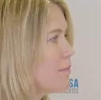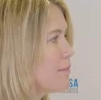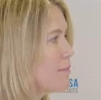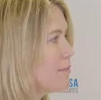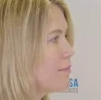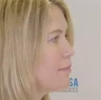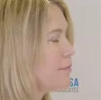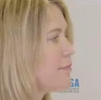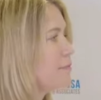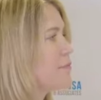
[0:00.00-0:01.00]

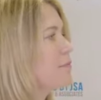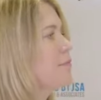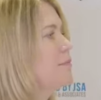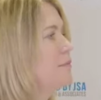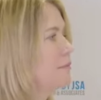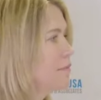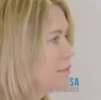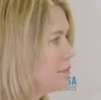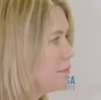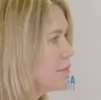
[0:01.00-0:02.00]

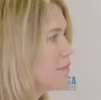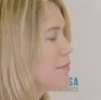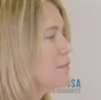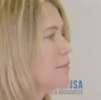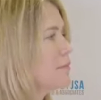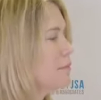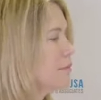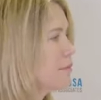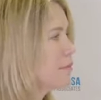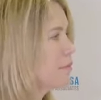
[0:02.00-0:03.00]

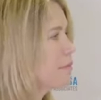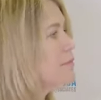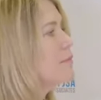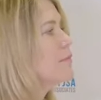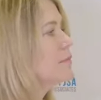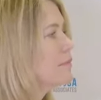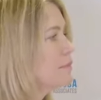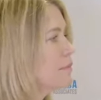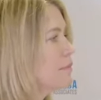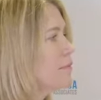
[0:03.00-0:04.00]

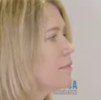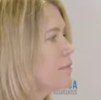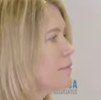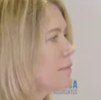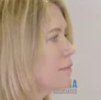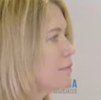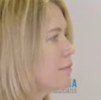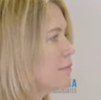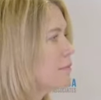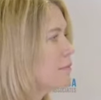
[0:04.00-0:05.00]

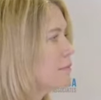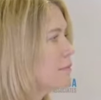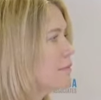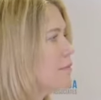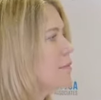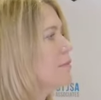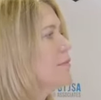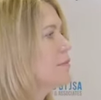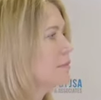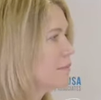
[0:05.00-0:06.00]

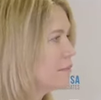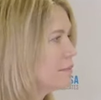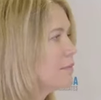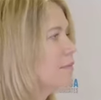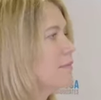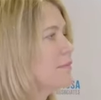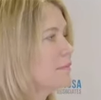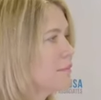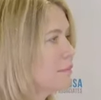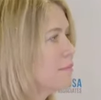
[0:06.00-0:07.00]

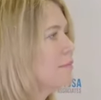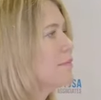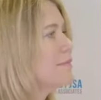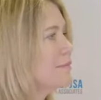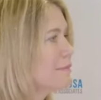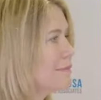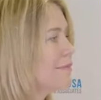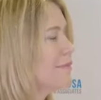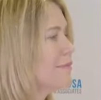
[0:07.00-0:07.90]
No words are spoken by the person on screen.